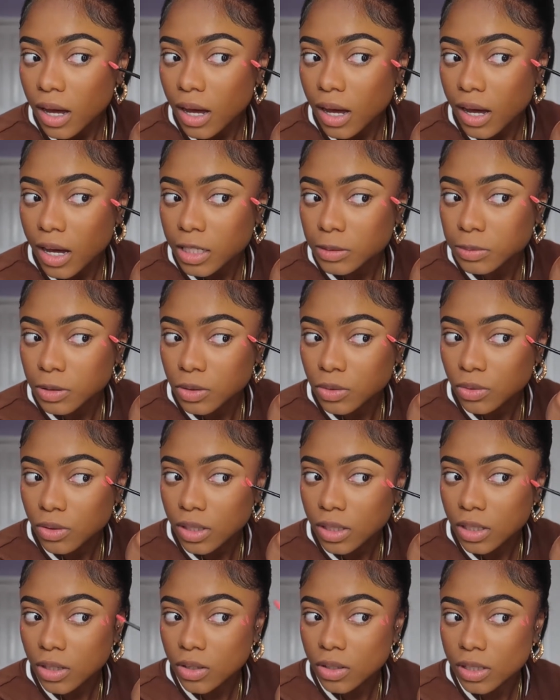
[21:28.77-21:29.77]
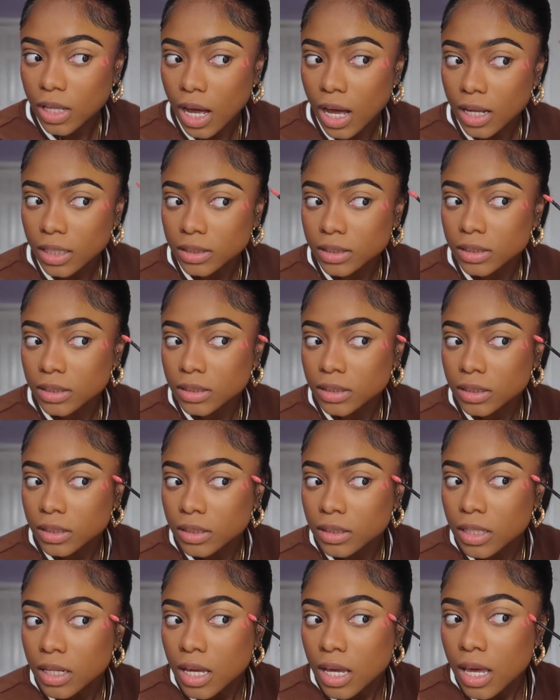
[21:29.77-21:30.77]
I put 3 little dots.
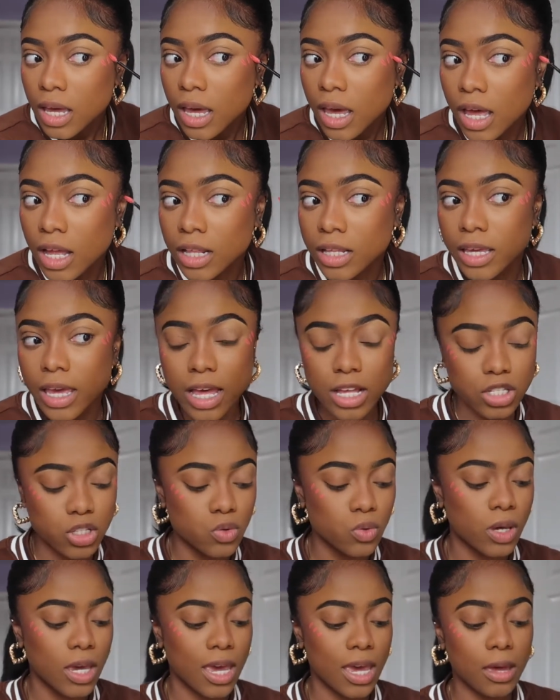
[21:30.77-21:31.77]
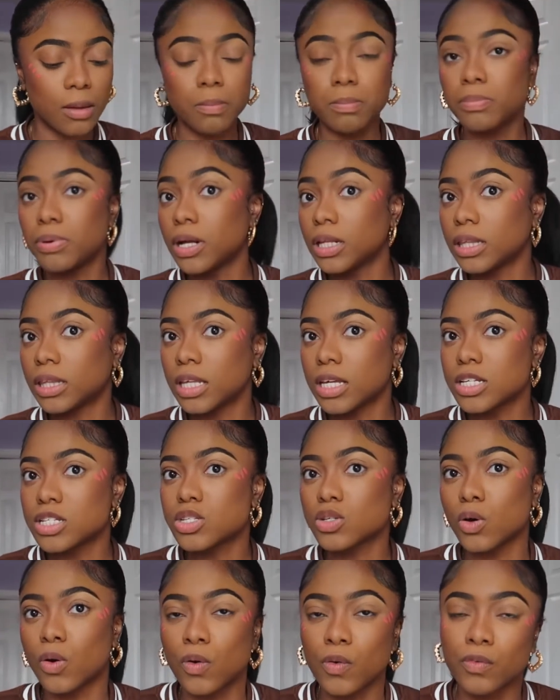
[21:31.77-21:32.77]
And yes, you can put
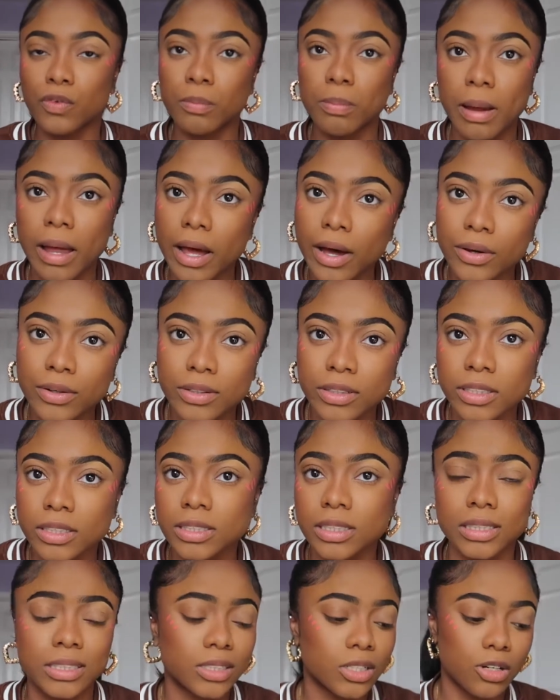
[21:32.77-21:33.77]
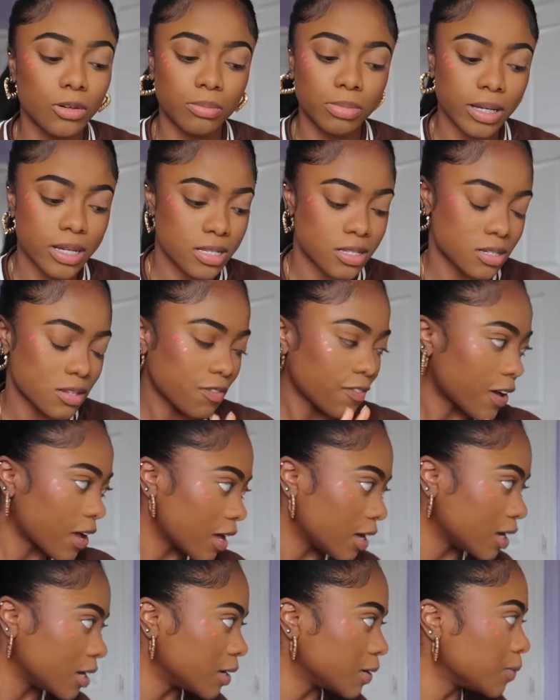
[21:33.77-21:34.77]
this over powders. It still blends
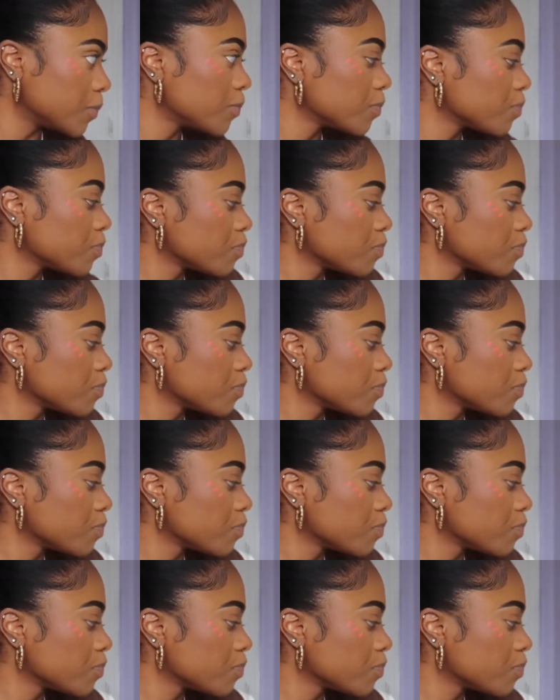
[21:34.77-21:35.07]
fine.